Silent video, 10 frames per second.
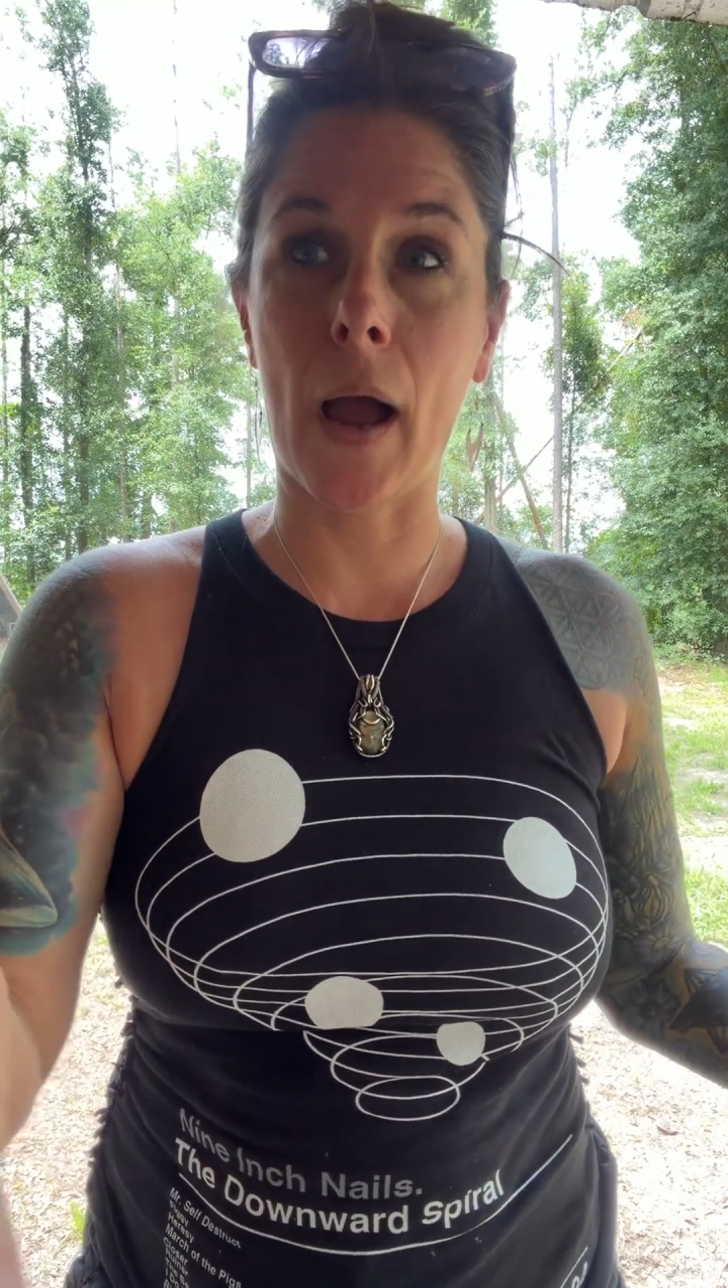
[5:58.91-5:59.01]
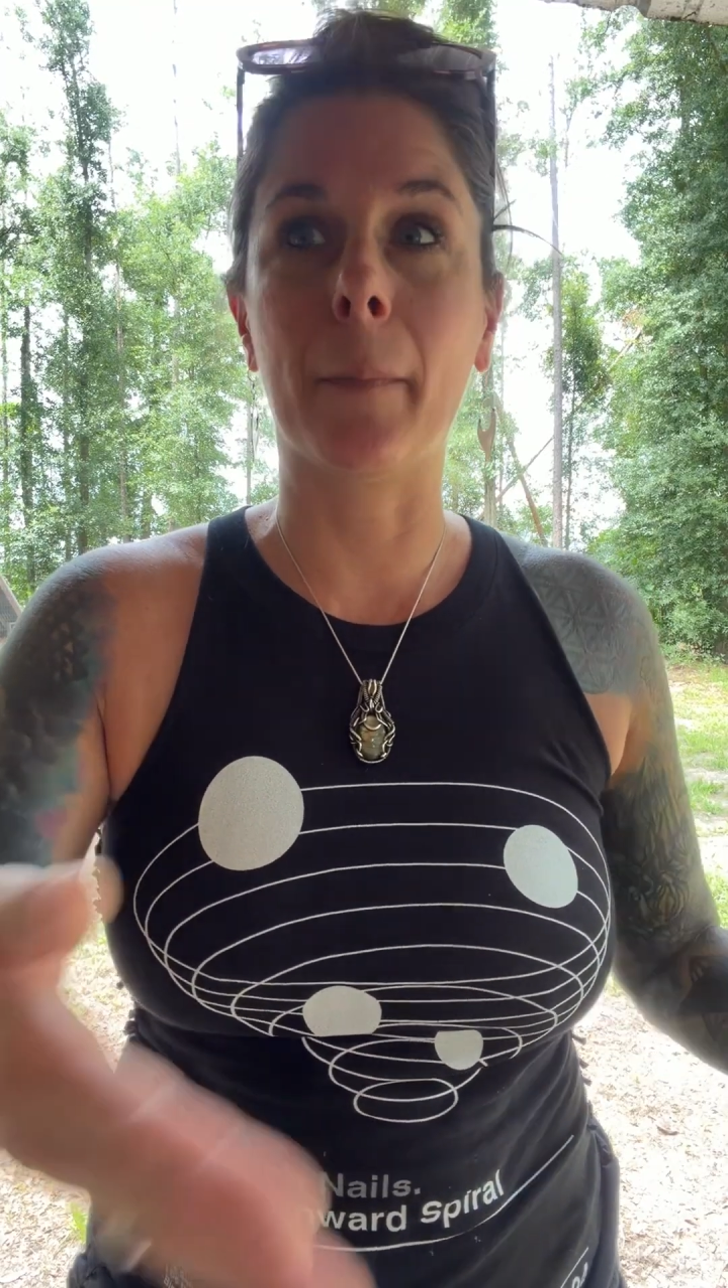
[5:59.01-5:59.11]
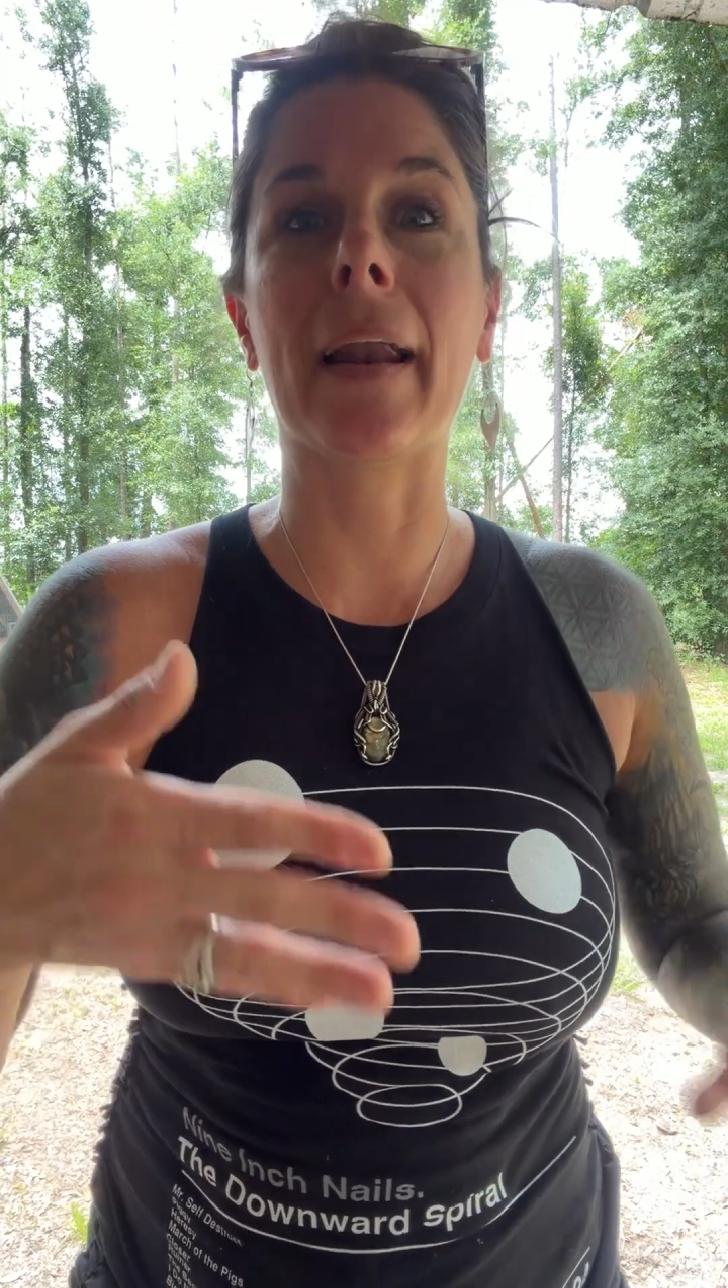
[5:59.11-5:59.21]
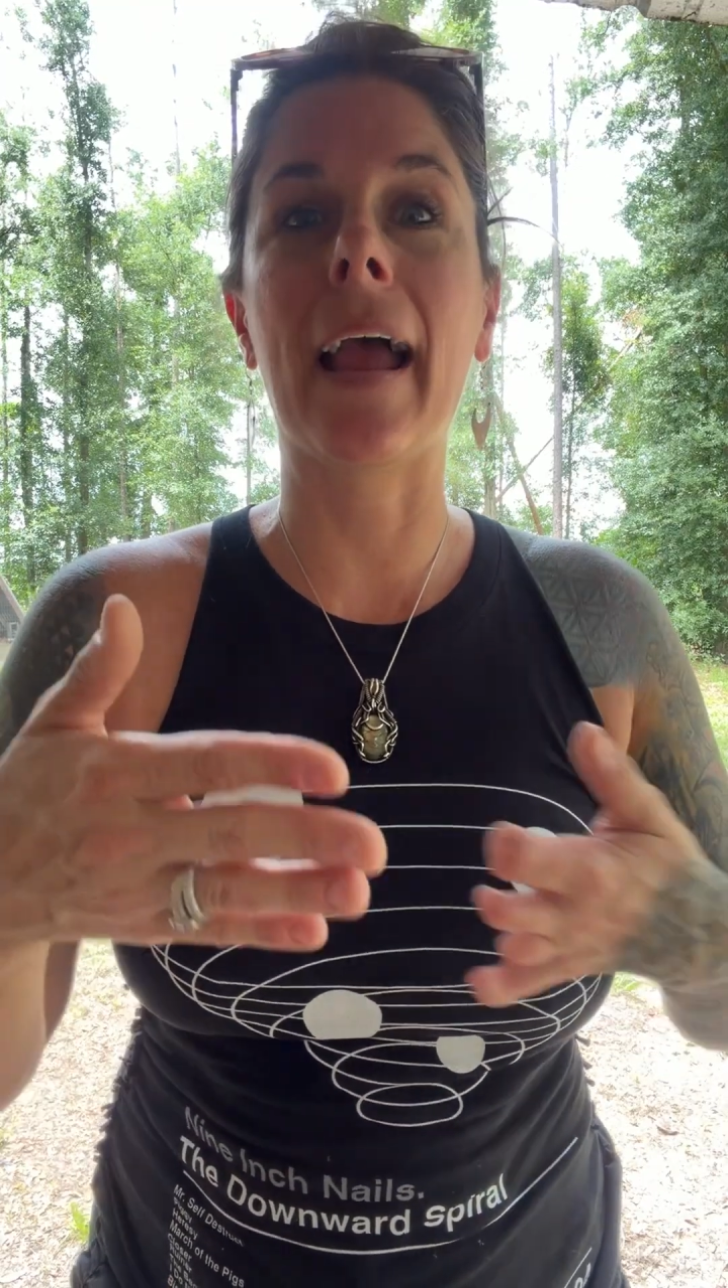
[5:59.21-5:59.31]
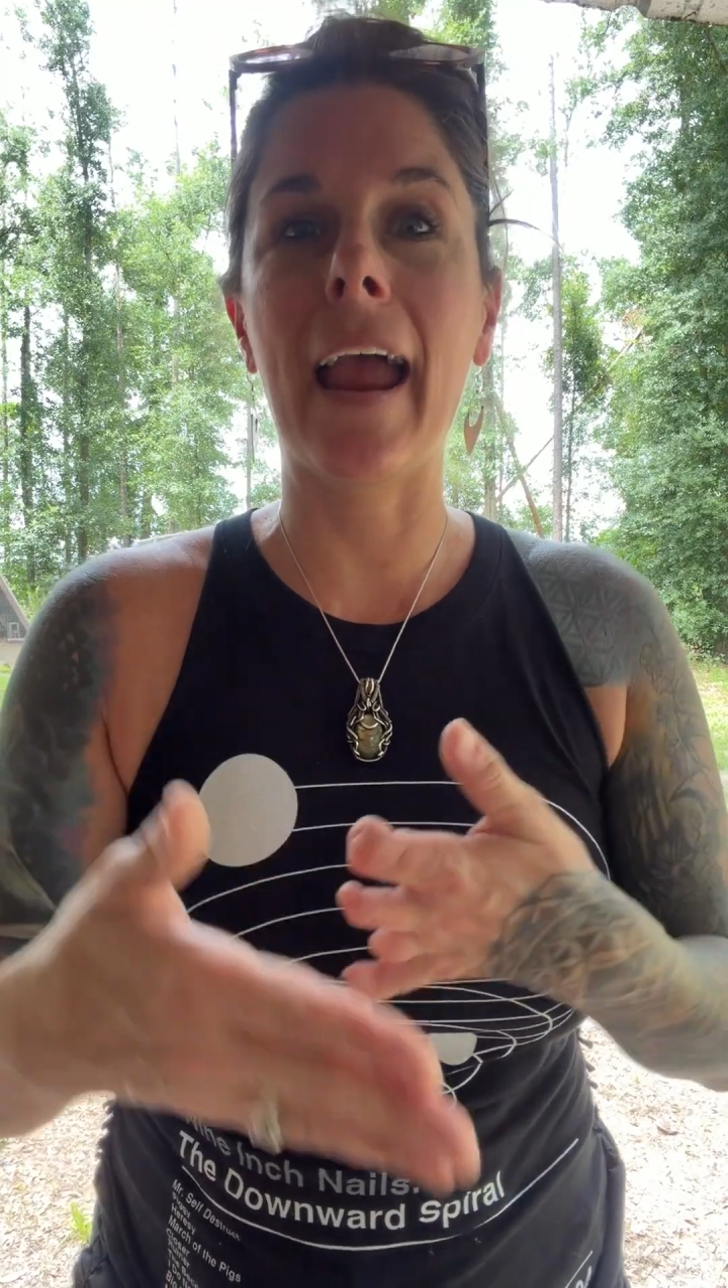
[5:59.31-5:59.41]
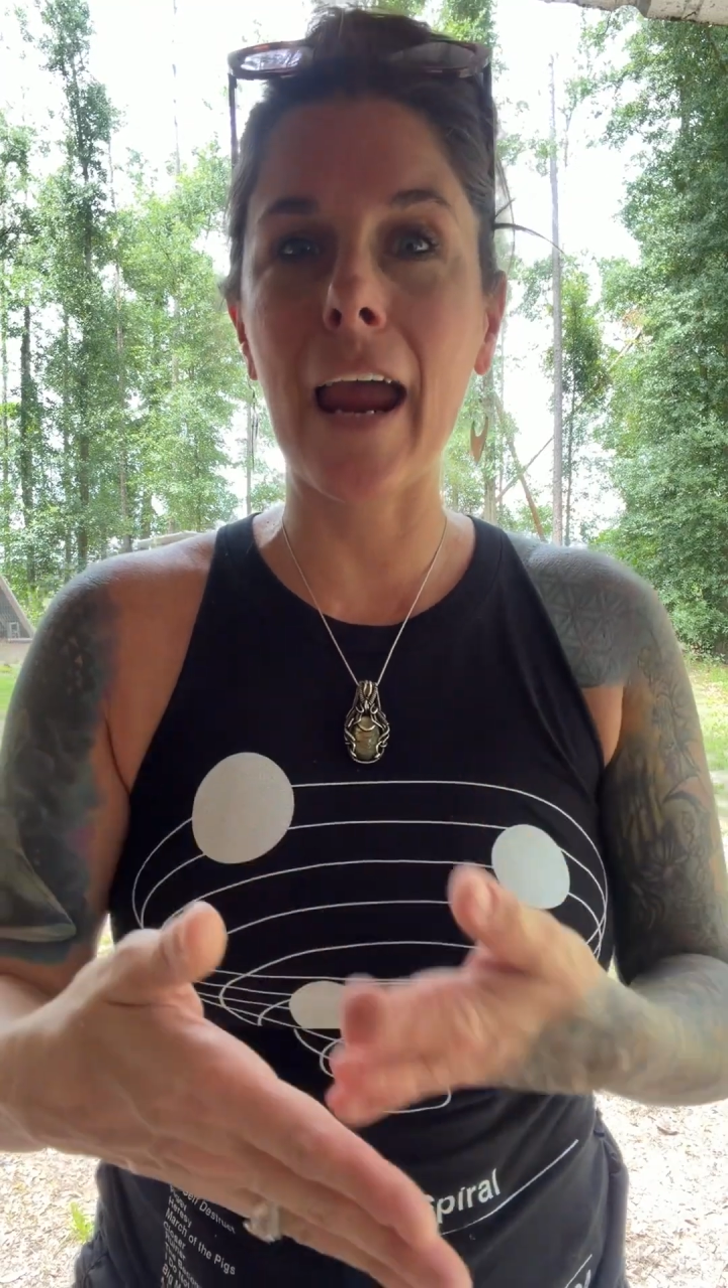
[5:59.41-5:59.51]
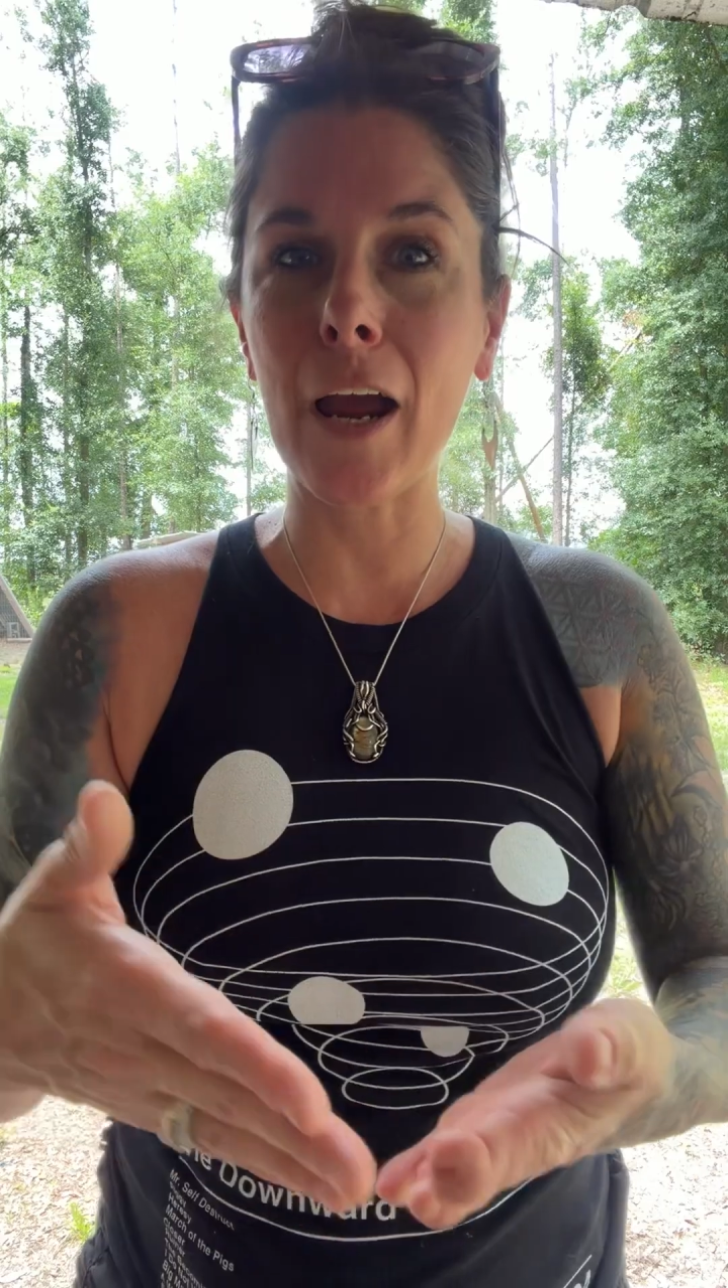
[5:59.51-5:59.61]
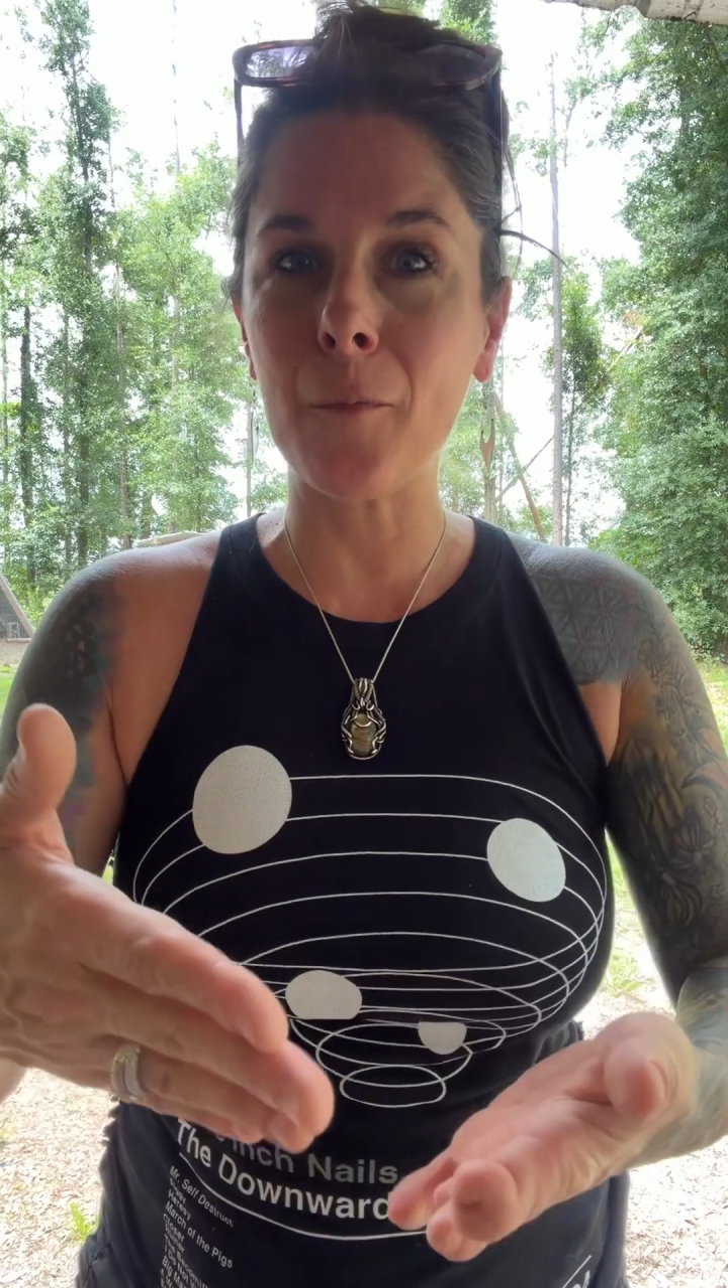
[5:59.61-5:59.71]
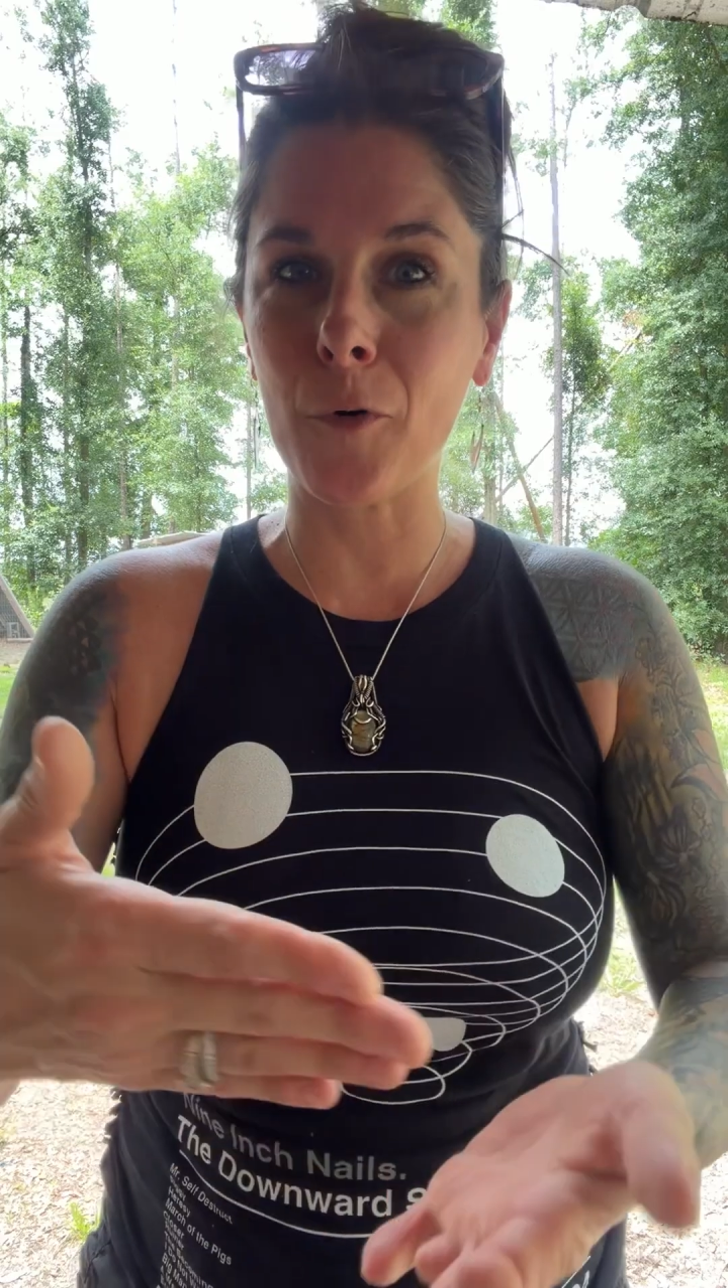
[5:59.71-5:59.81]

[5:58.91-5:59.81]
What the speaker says: But I am